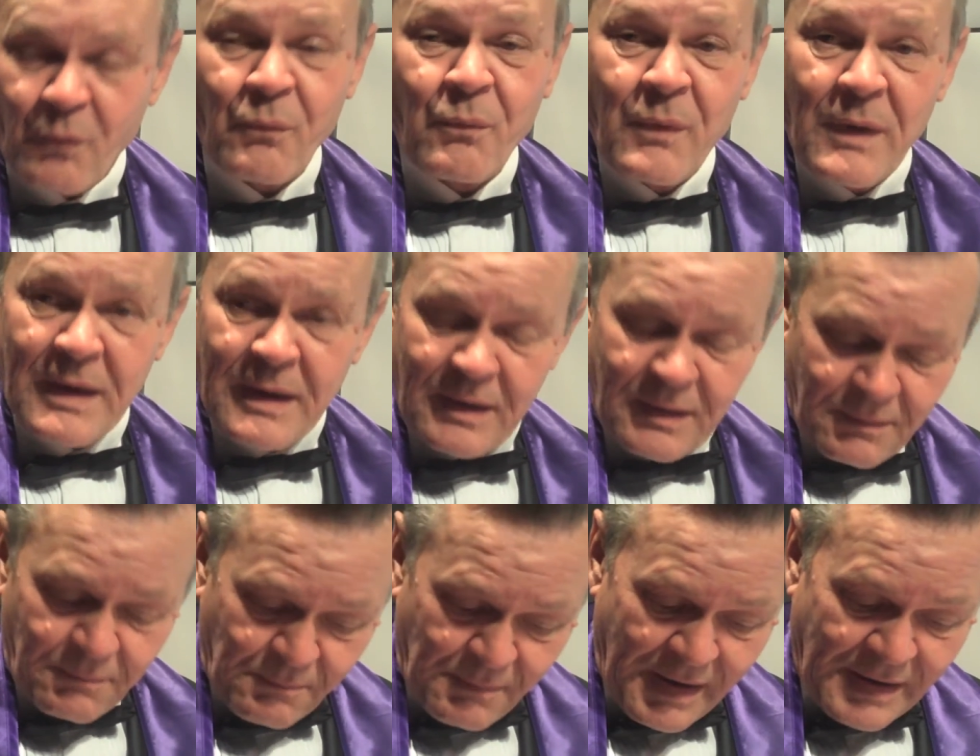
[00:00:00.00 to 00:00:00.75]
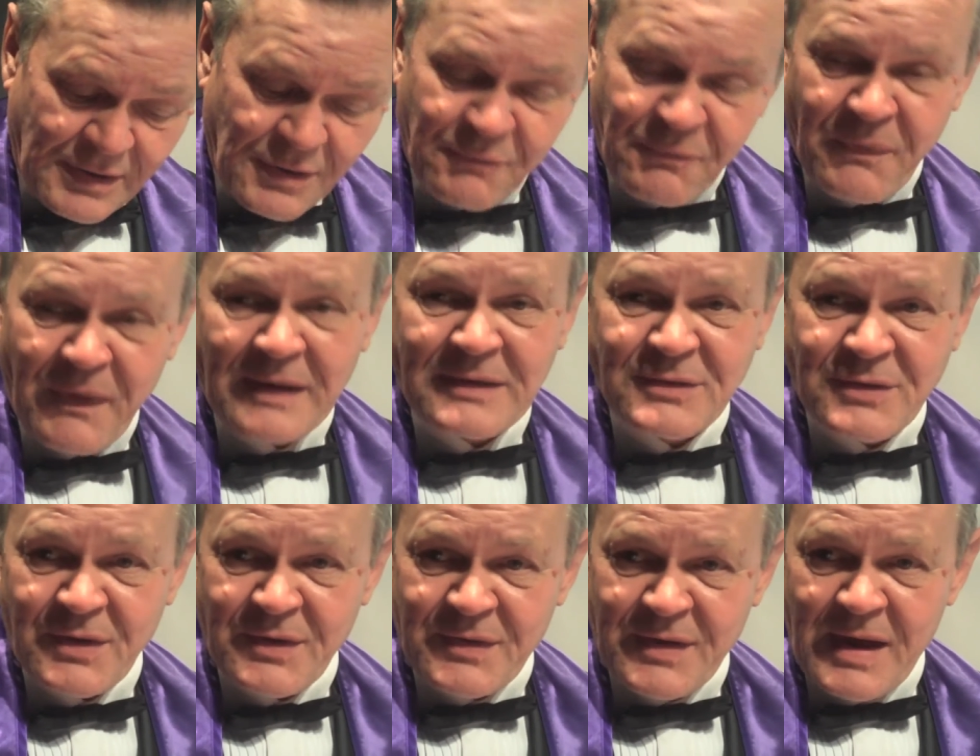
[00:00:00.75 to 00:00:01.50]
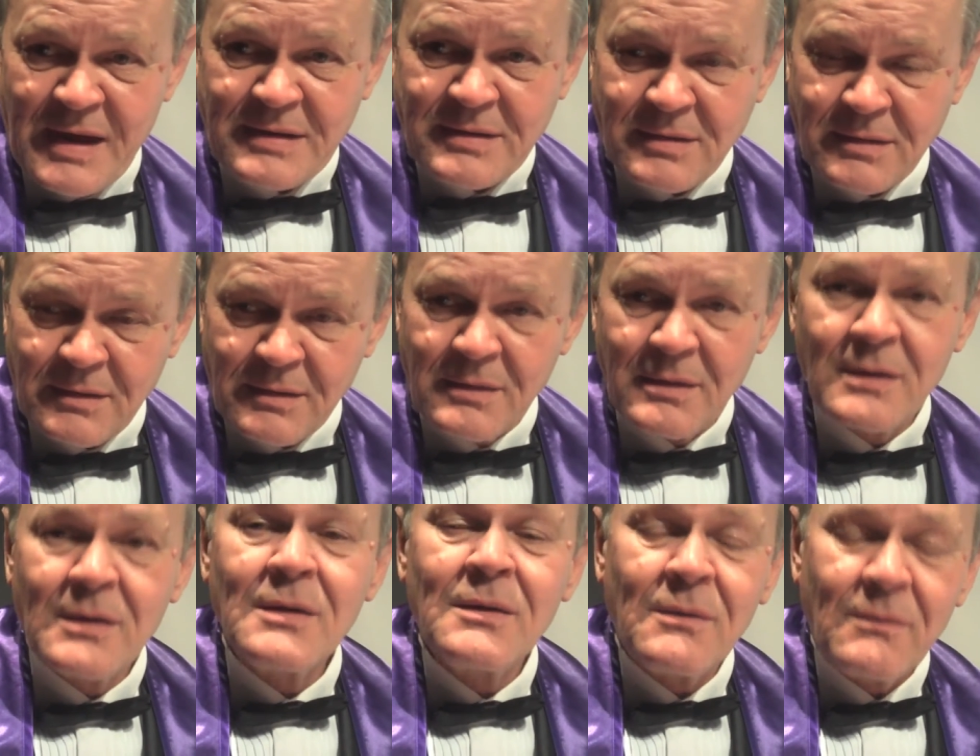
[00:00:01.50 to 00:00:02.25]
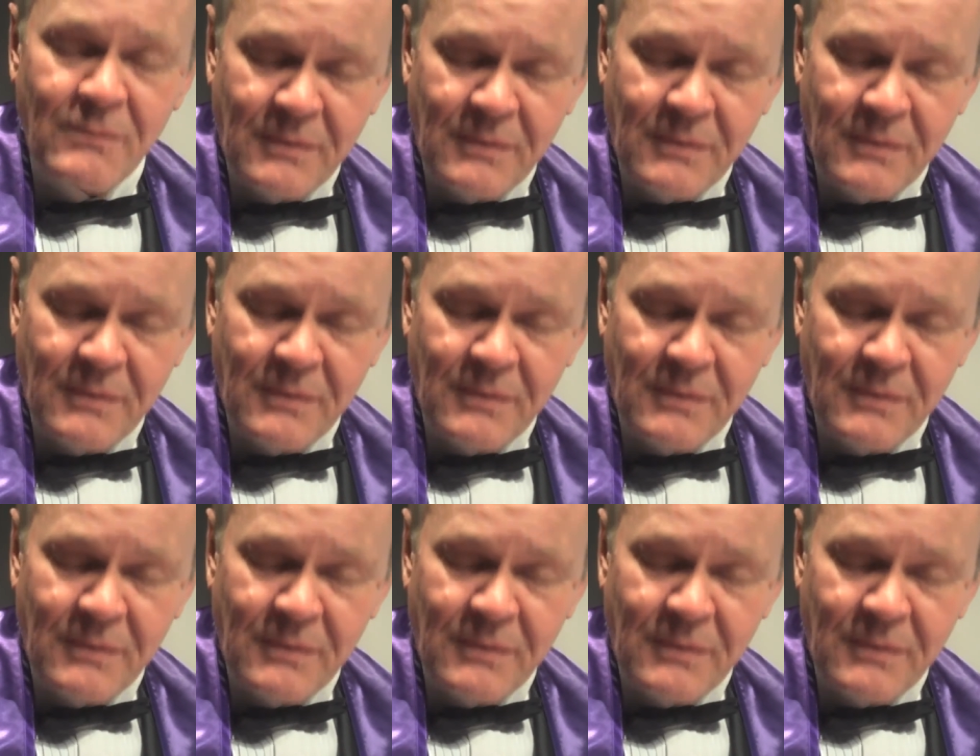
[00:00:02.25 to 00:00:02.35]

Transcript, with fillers: in we this in this town in South Africa?